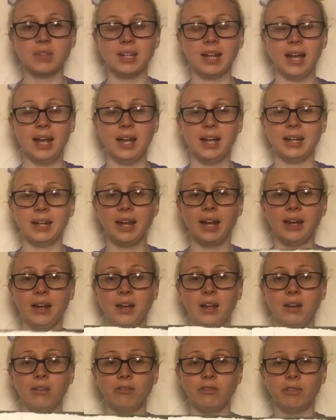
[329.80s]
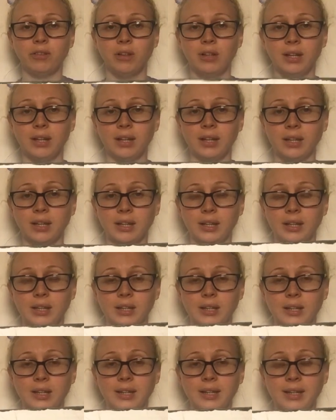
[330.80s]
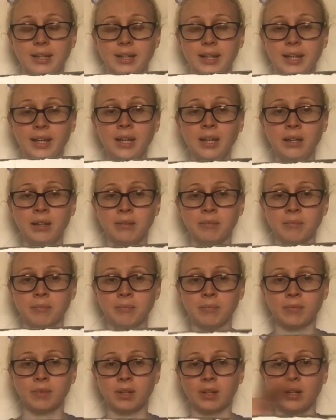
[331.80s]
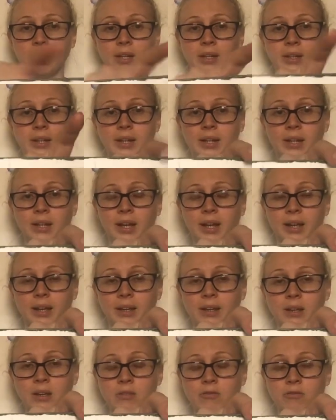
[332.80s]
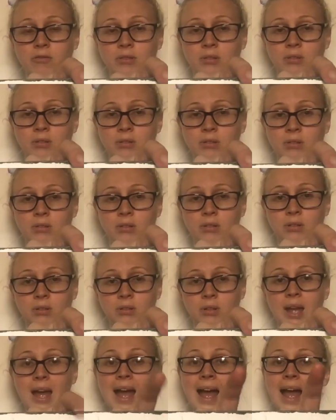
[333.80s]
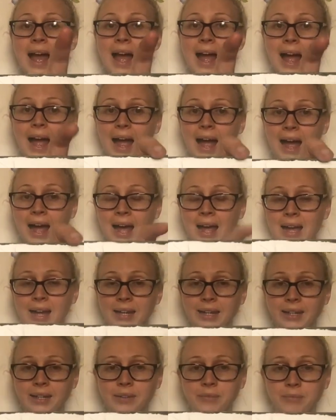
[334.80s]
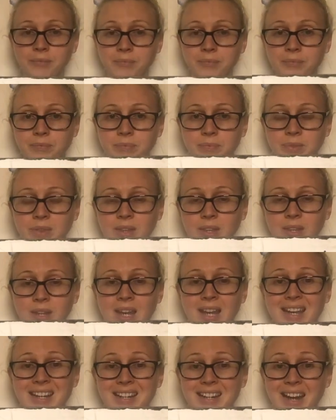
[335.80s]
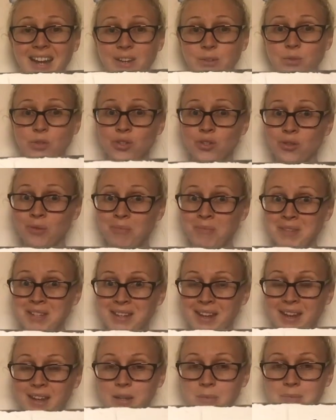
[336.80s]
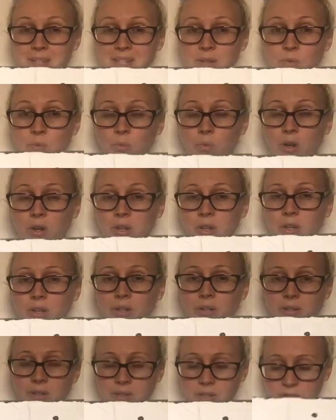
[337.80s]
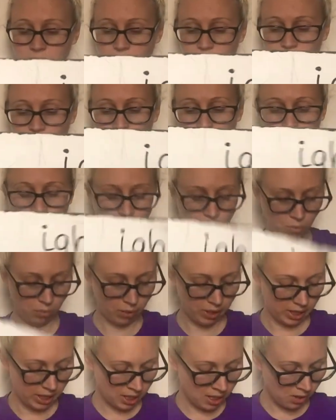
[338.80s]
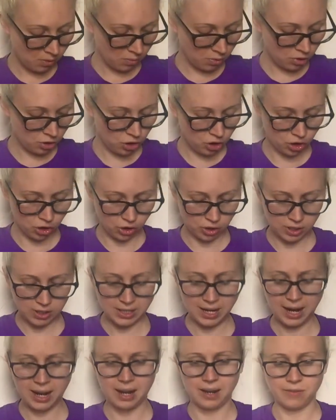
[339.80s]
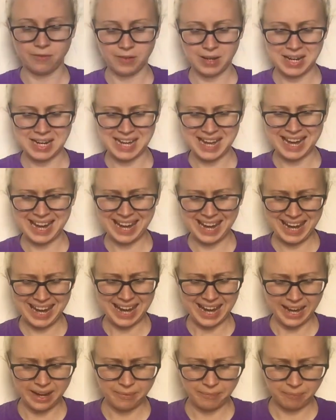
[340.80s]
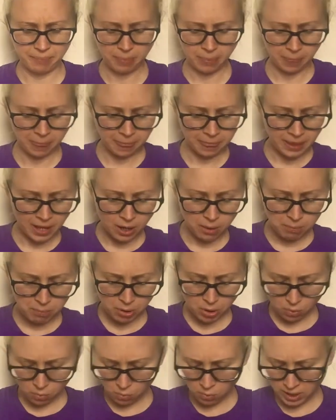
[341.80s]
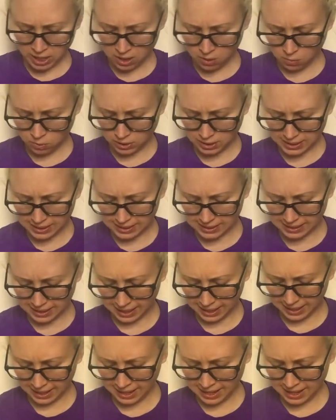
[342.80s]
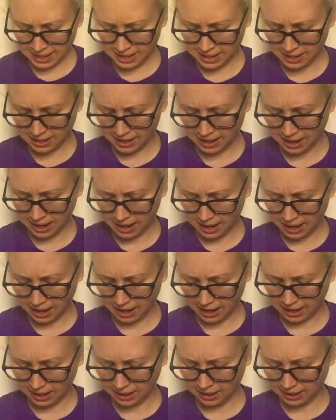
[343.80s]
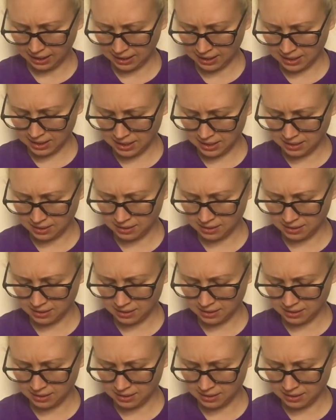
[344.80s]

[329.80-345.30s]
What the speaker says: I have an I and I have I. Now, sometimes in words, we would just have an I, but we would say I.